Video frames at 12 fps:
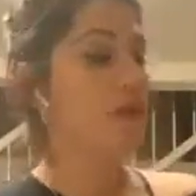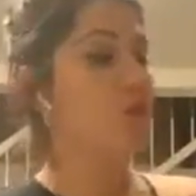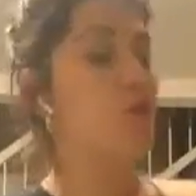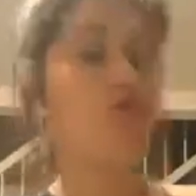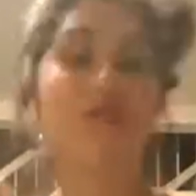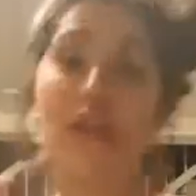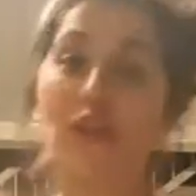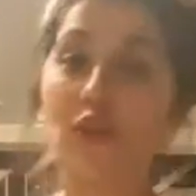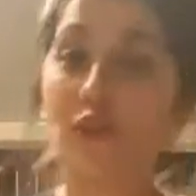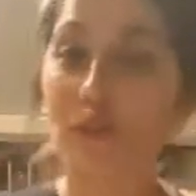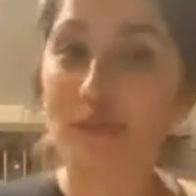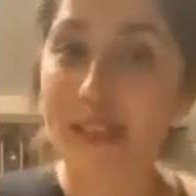Well, thank you
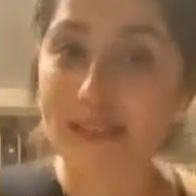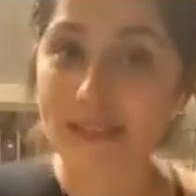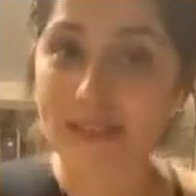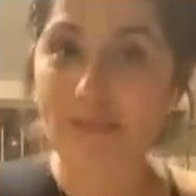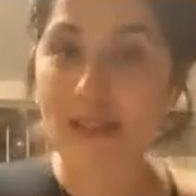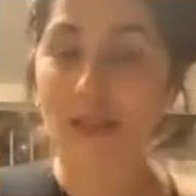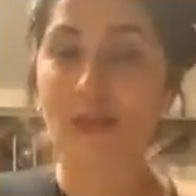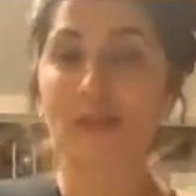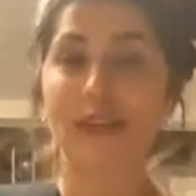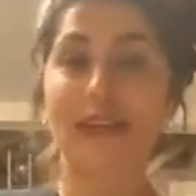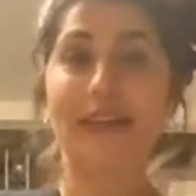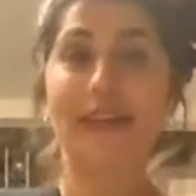for blessing me,
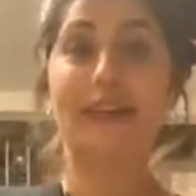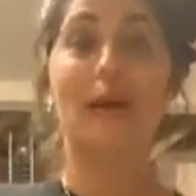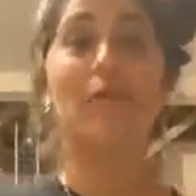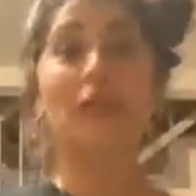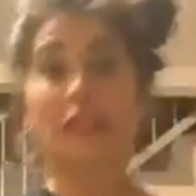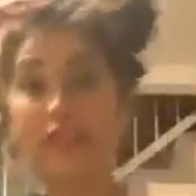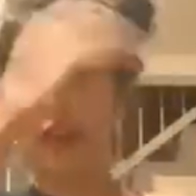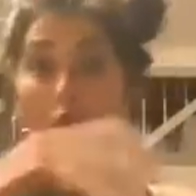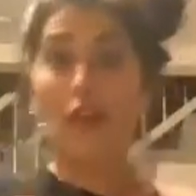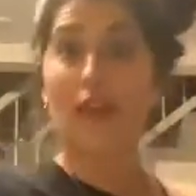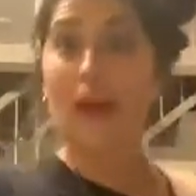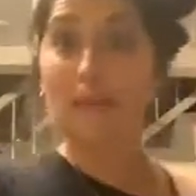okay? I'm gonna need all
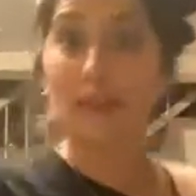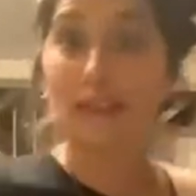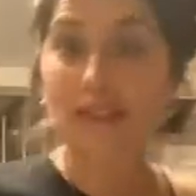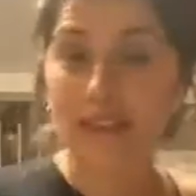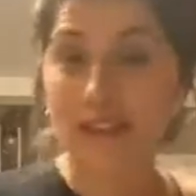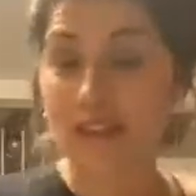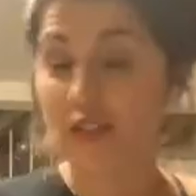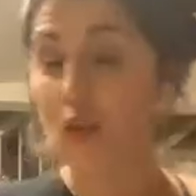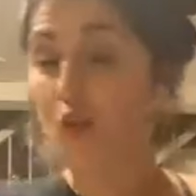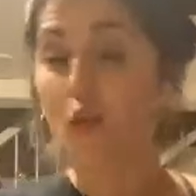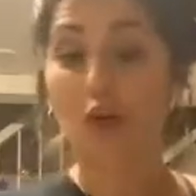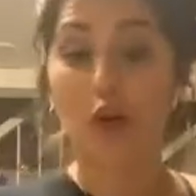that blessing because
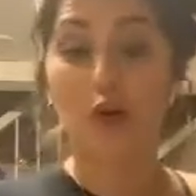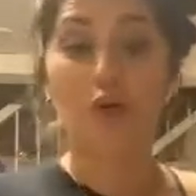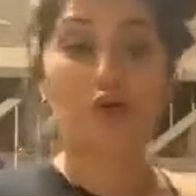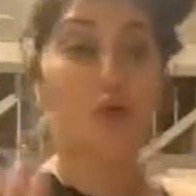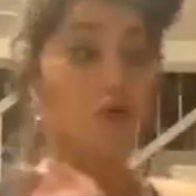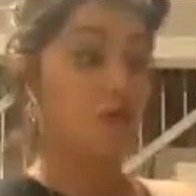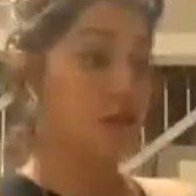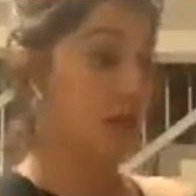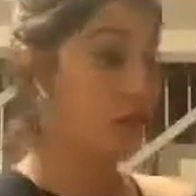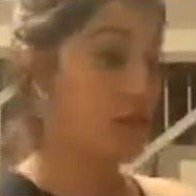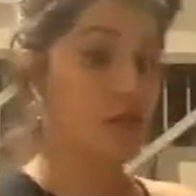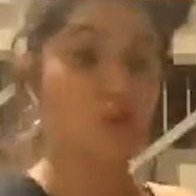who knows? Hopefully that
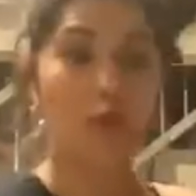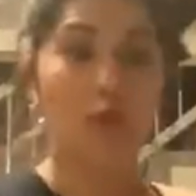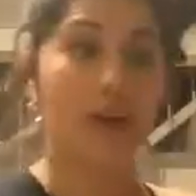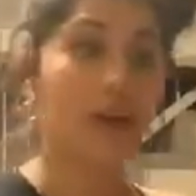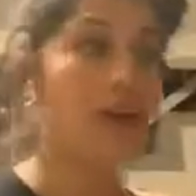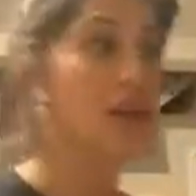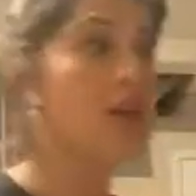wasn't Rona.